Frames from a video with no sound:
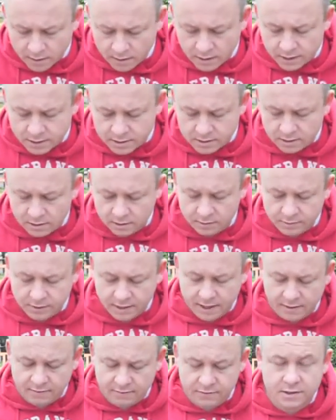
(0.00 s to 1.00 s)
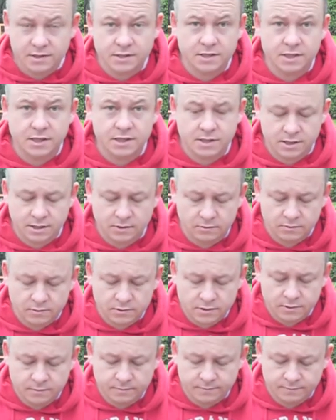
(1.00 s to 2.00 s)
Inside we have 6
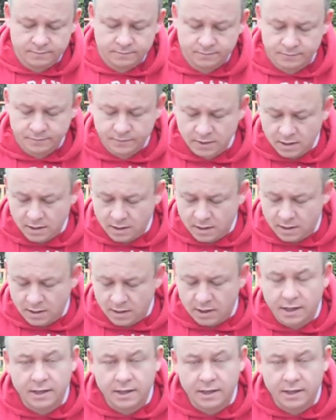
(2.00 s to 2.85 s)
cells.